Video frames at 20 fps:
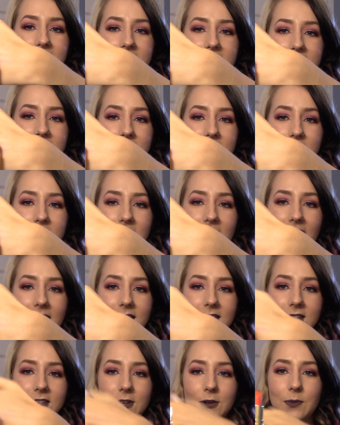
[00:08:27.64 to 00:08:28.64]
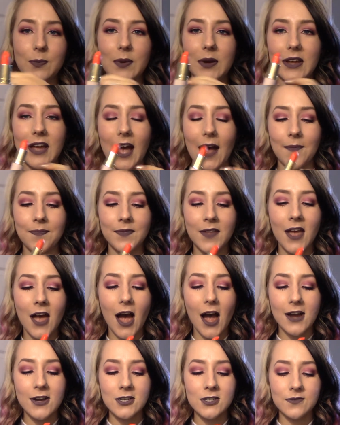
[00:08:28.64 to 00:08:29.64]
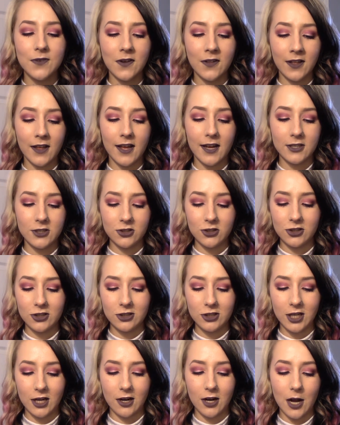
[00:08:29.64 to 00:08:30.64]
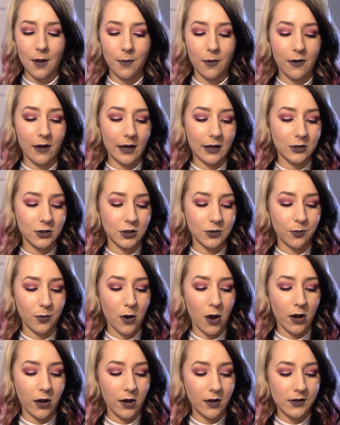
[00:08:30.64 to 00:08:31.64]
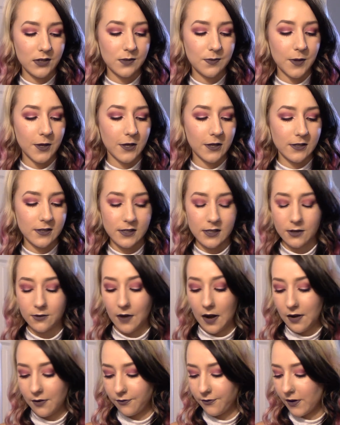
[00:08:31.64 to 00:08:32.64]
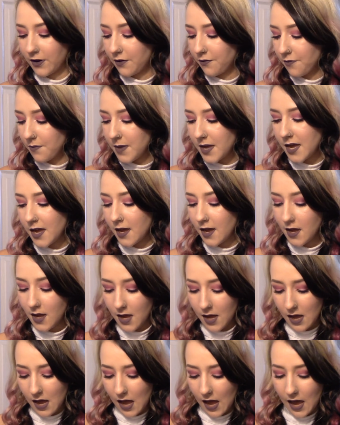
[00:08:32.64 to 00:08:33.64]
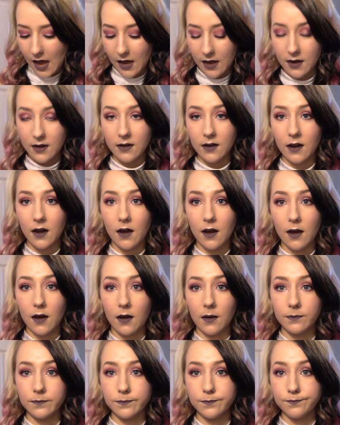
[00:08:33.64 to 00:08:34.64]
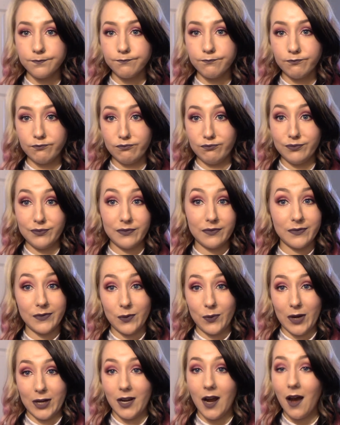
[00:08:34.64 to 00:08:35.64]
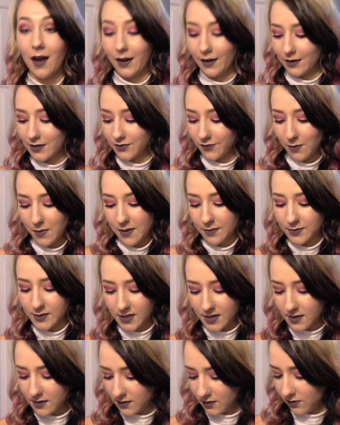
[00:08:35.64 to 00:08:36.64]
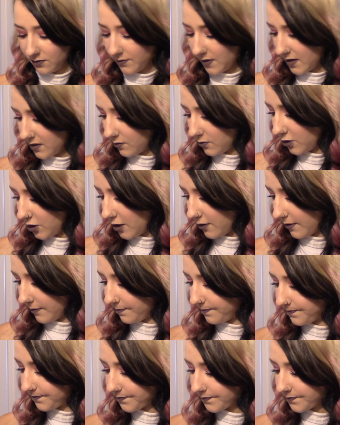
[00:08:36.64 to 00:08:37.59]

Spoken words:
to use that too. But yeah, I just felt like I should just share a couple extra products because they're right in front of me. And why not? It's from Ipsy, so I might as well share them.